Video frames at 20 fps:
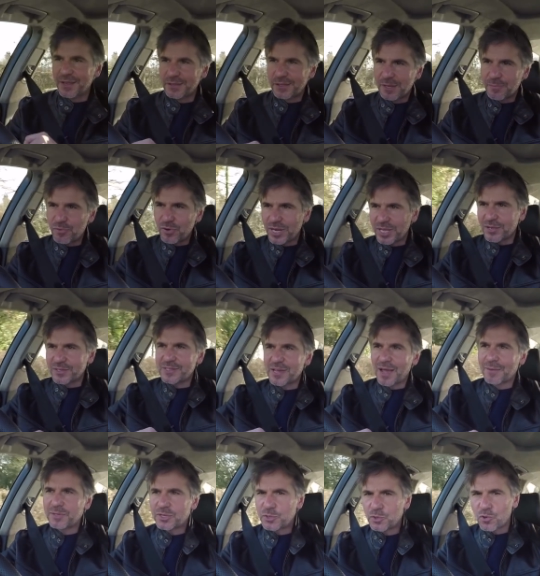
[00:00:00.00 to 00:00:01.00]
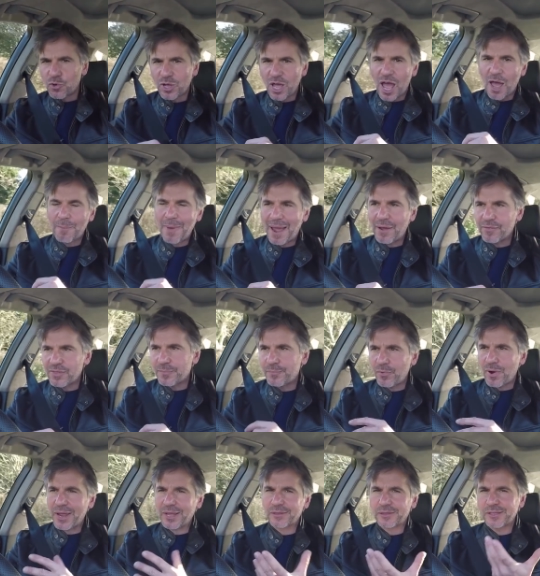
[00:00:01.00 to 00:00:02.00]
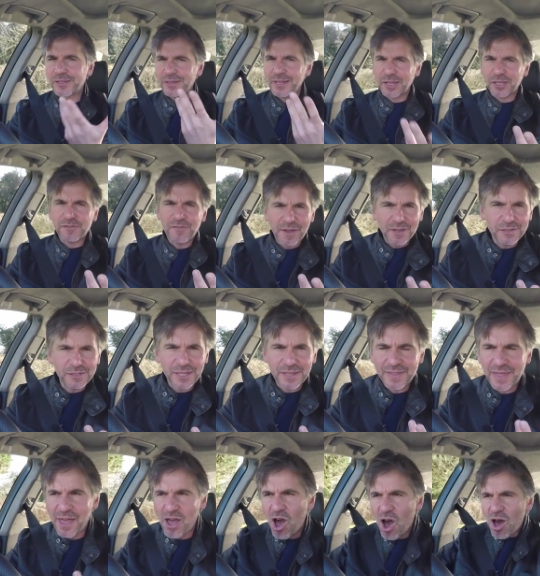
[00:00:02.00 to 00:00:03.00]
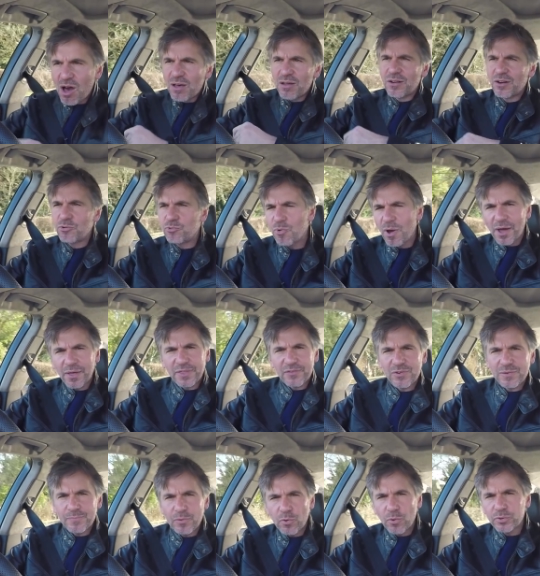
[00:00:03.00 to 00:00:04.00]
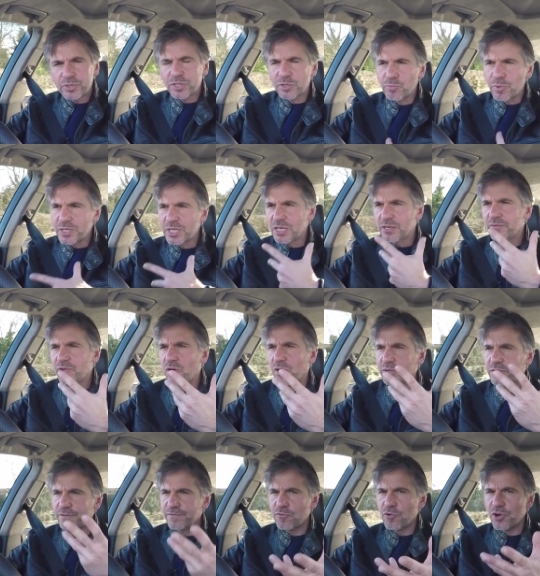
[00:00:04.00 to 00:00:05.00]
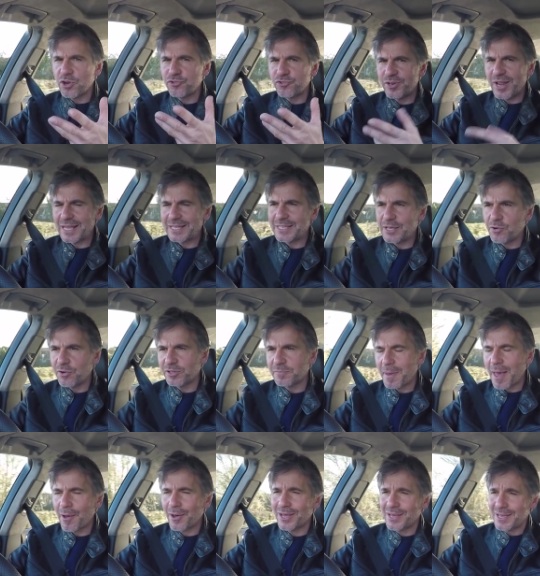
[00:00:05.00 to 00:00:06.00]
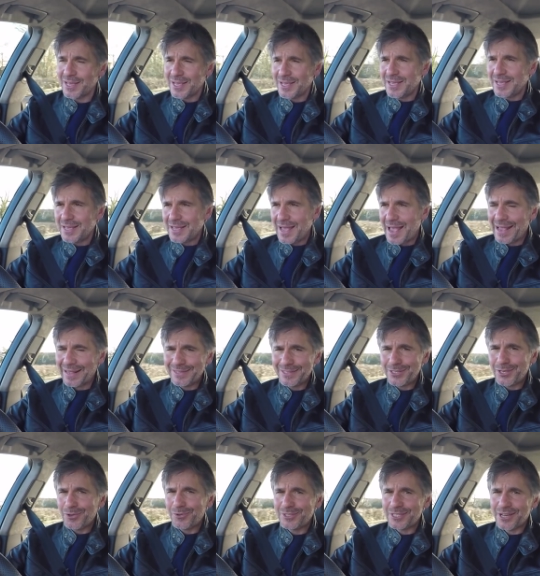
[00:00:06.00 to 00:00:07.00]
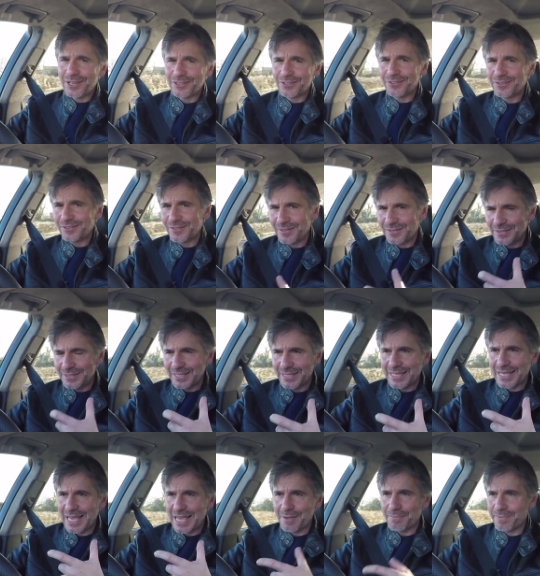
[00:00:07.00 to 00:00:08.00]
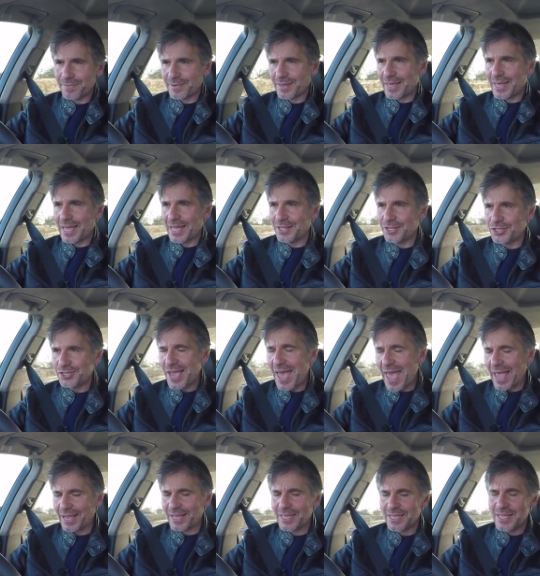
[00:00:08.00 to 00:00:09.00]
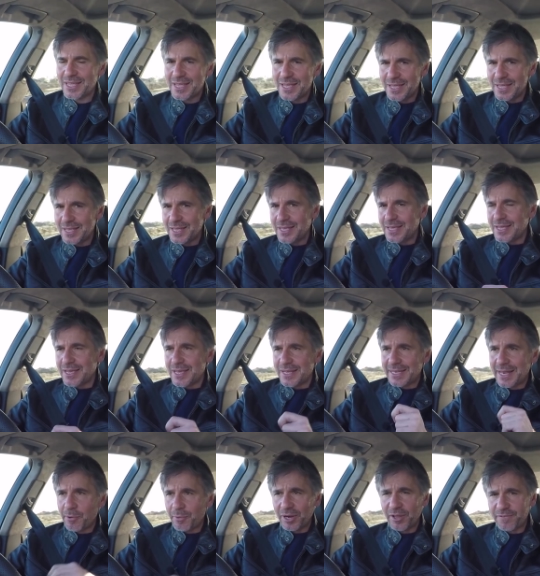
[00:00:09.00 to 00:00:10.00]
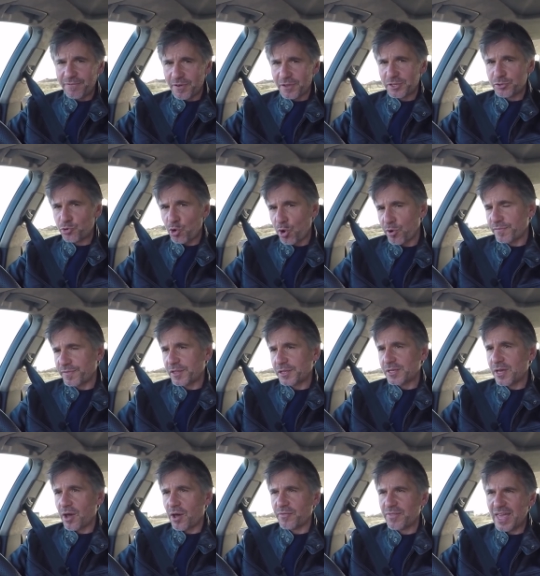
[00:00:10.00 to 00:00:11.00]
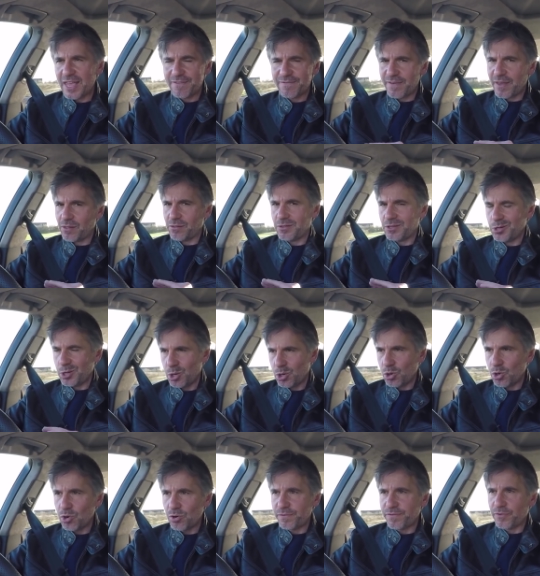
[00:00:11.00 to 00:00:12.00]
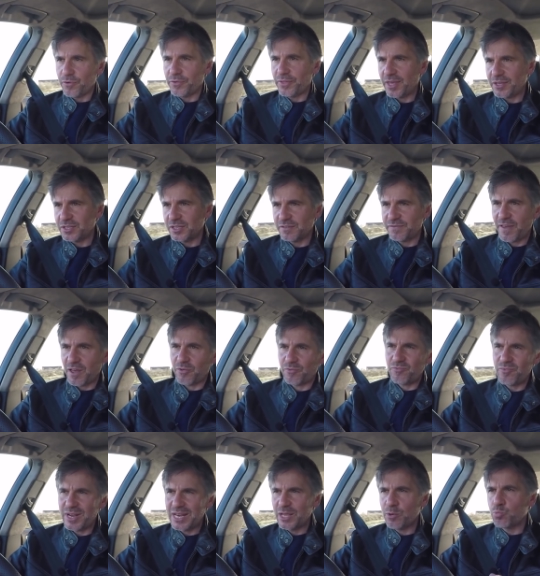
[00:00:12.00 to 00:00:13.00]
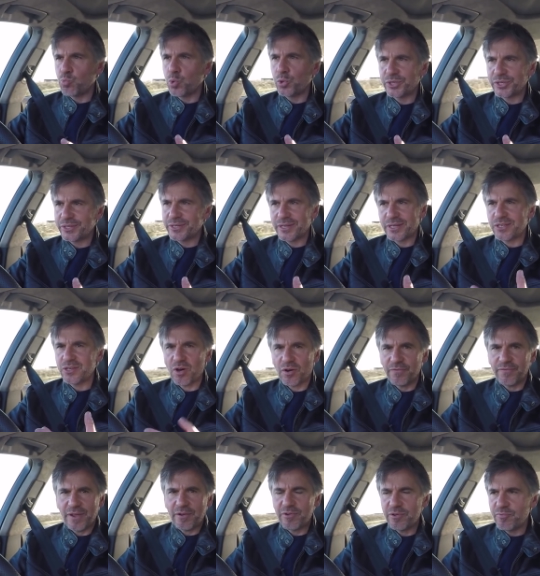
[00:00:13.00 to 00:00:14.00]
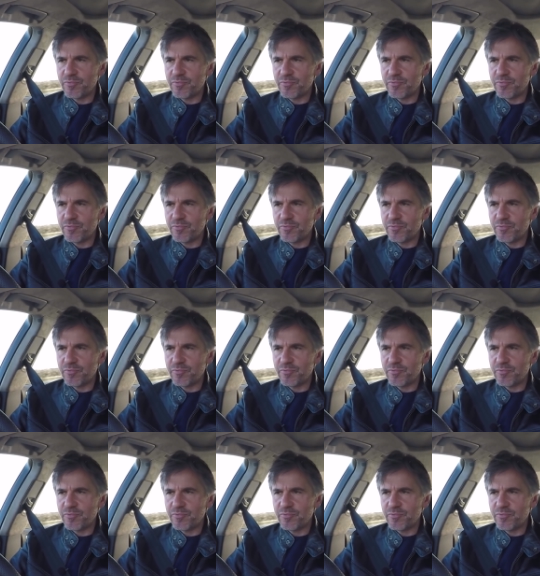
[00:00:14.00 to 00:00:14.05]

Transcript: it's a pretty good time to talk about the brakes, because let's face it, they are rather important when you've got 480 horsepower and 2 tons to keep in check. Now when I first drove this car, they felt awful. They just felt really wooden and not very